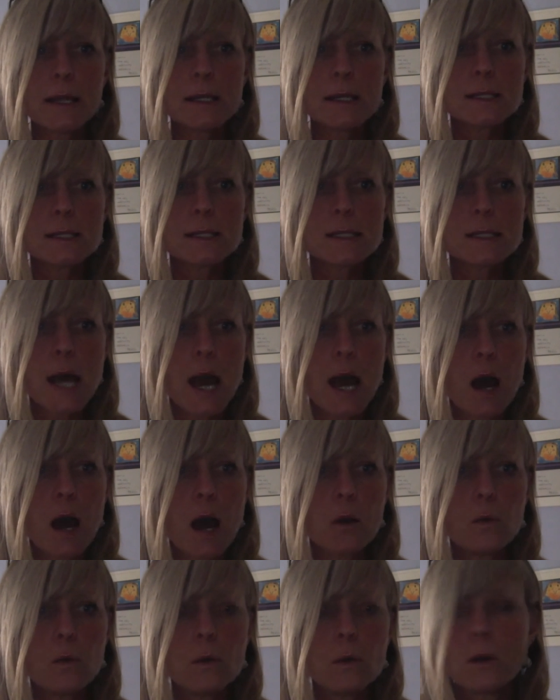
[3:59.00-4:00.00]
is
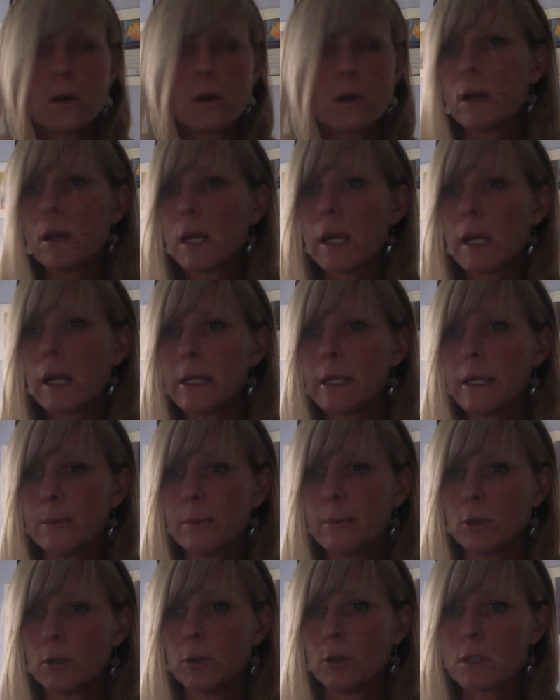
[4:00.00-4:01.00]
now
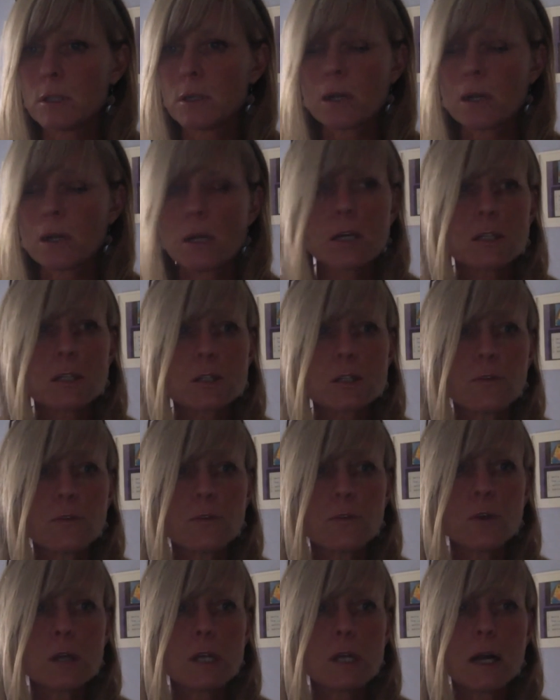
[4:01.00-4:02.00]
enabled. So if
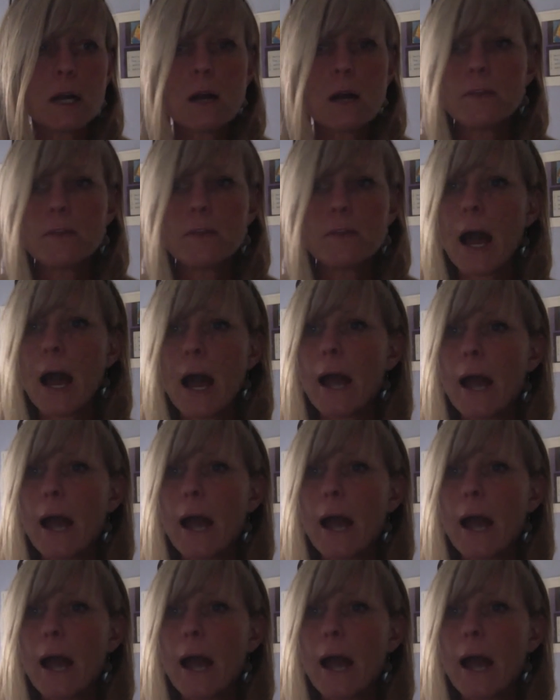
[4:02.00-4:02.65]
you click on that,